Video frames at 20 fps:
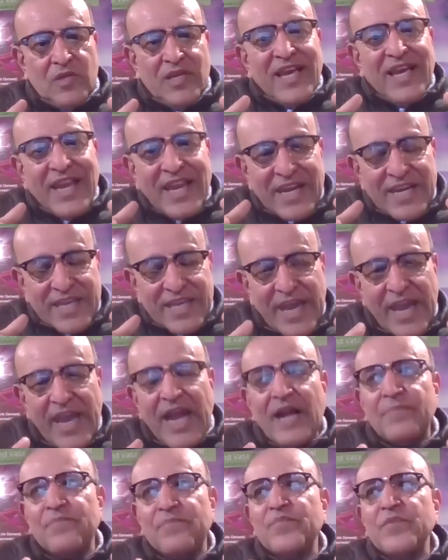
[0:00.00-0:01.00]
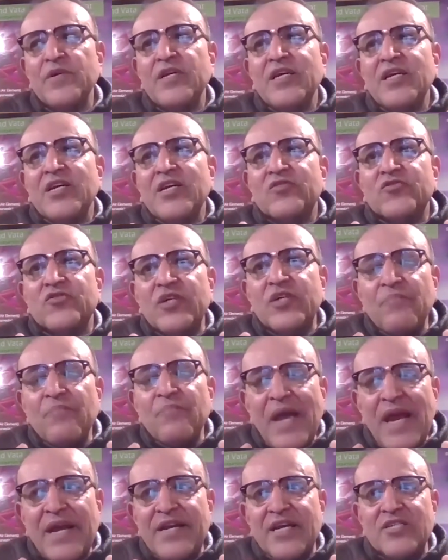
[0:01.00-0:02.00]
it helped
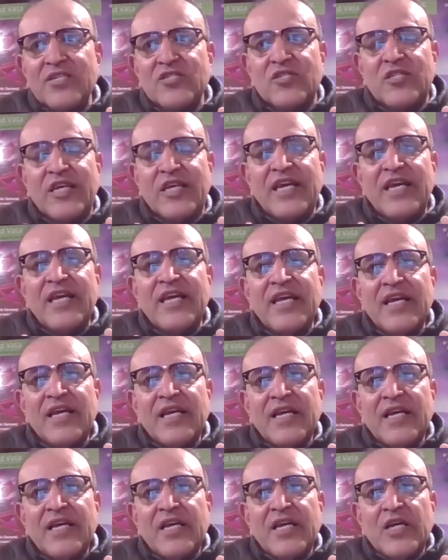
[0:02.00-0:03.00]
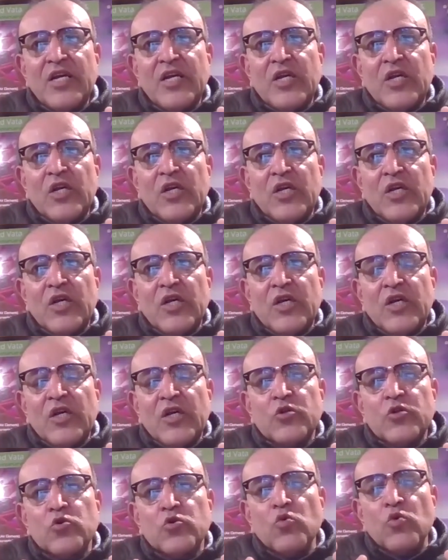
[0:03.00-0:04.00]
tremendously
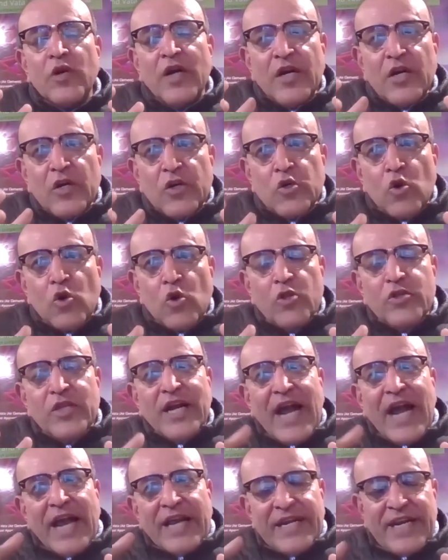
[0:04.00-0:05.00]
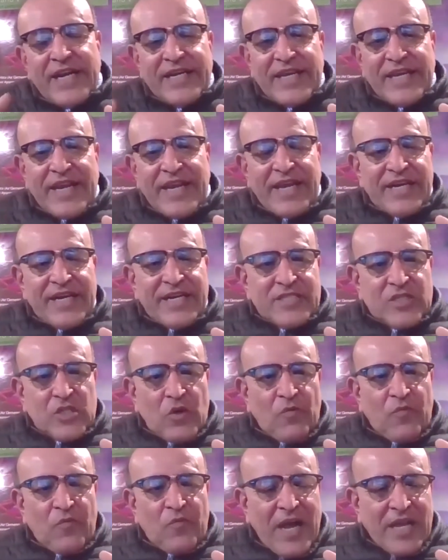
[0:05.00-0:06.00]
to control the kinetic energy
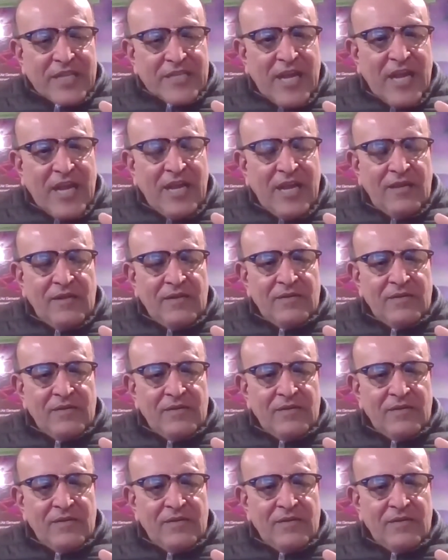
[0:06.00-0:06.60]
of Vata,